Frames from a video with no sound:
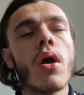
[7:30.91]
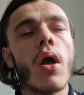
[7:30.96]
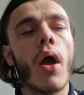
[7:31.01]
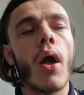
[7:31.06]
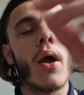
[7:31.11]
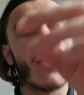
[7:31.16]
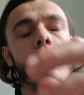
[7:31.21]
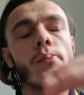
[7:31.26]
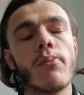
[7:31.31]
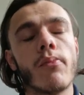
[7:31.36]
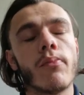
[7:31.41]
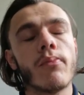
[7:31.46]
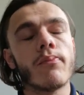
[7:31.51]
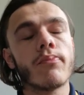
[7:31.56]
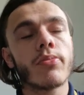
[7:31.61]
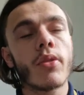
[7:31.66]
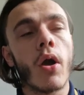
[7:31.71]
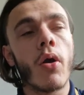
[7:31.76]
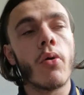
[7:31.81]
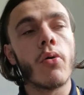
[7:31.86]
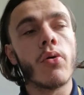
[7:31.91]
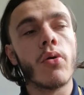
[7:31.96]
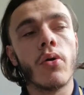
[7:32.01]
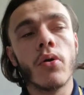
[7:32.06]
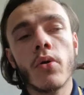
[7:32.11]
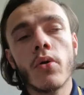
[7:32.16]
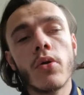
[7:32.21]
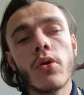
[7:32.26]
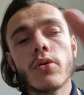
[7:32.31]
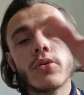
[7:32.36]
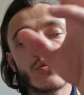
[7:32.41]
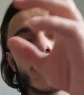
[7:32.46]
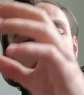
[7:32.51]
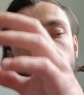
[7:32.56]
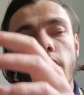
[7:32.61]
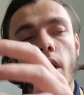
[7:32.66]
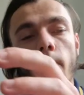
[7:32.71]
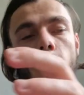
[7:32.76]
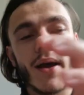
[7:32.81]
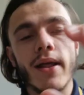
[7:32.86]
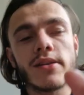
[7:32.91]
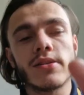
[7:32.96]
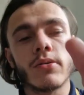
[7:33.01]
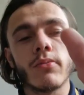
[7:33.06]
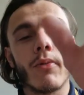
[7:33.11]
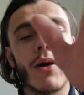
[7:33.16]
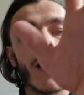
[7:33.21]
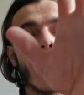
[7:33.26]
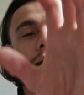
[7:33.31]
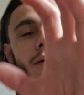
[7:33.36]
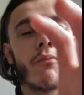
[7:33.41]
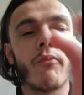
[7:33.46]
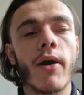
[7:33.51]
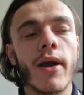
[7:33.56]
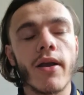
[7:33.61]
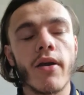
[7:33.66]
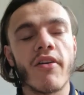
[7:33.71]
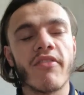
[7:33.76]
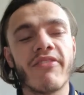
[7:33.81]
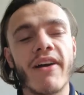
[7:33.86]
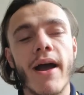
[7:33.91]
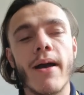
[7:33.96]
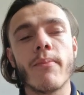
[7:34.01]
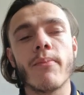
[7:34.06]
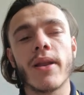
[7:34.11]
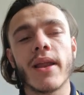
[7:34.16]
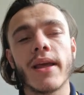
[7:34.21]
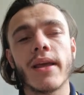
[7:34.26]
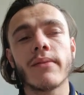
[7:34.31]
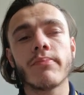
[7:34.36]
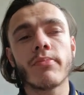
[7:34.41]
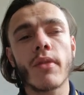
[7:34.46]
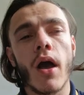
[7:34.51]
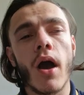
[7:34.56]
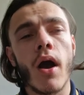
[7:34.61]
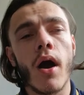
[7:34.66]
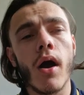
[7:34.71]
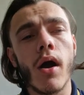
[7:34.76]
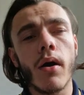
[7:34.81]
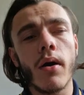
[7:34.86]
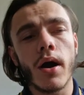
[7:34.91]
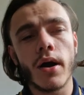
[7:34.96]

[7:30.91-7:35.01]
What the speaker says: Or do you go back to where your family are?